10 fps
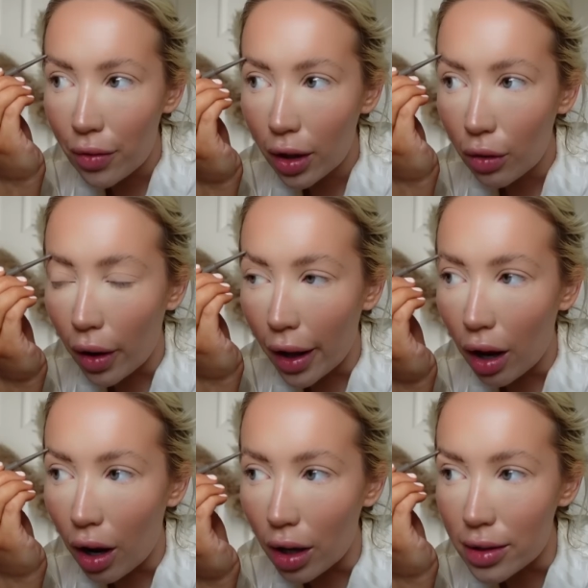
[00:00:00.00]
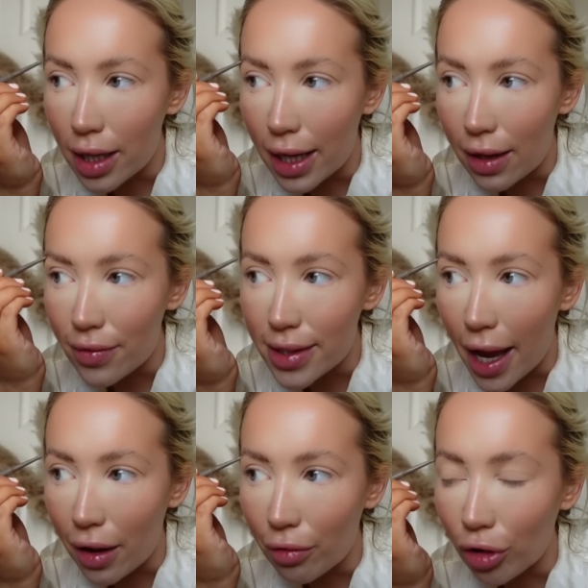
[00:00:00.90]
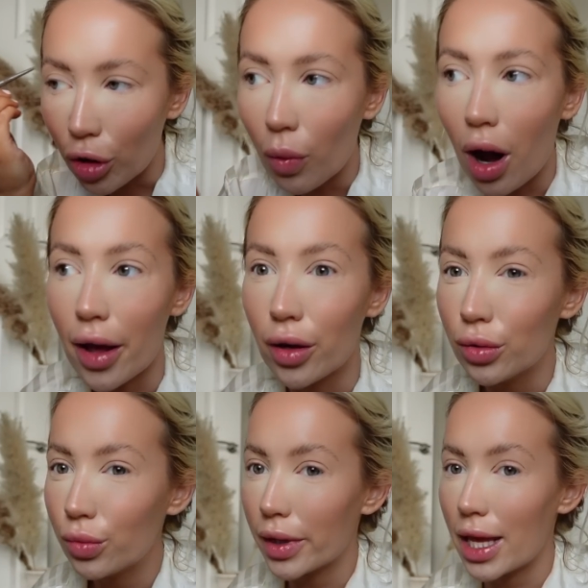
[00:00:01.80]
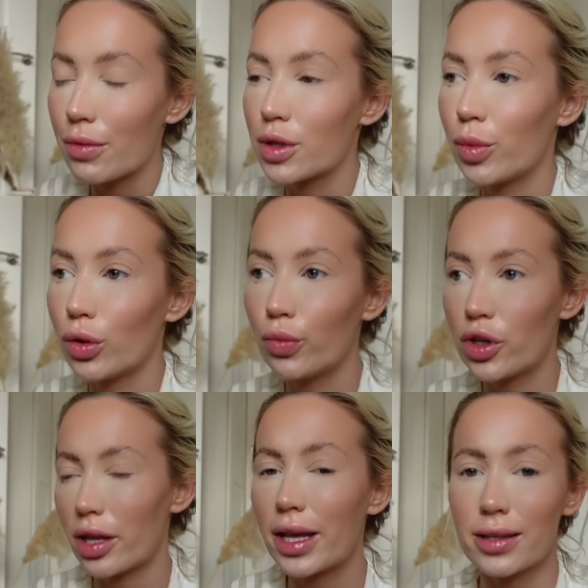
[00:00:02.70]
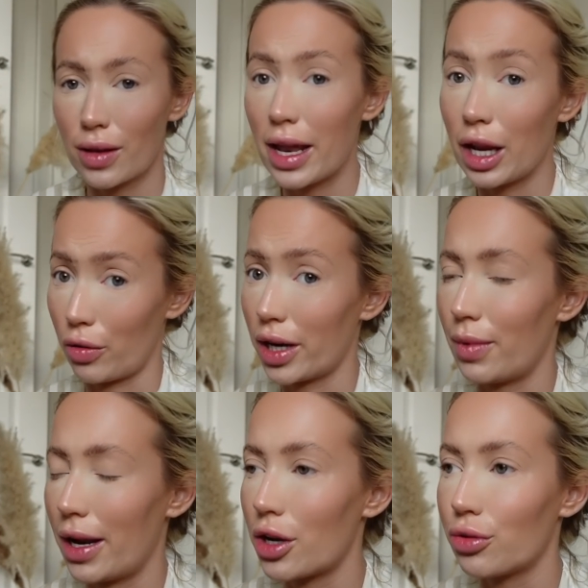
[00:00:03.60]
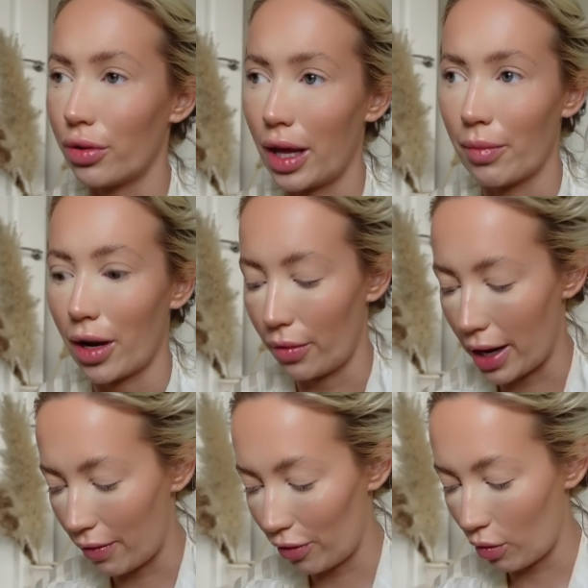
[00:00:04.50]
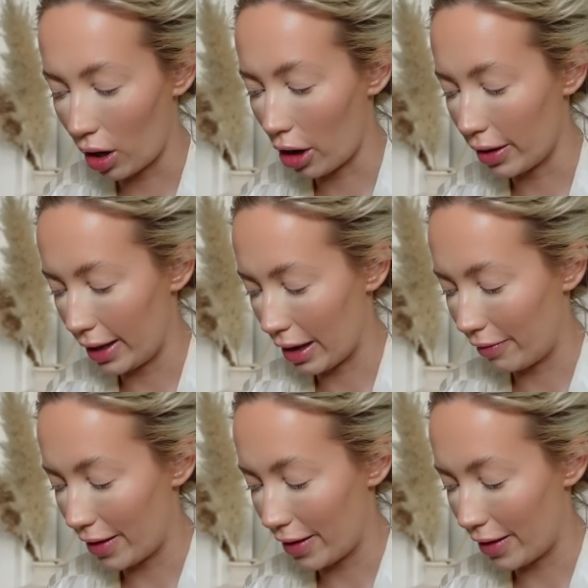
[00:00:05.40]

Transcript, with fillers: found it quite hard to leave Saint for a while when he was born, which I think is an incredibly natural thing, by the way, if you are currently in that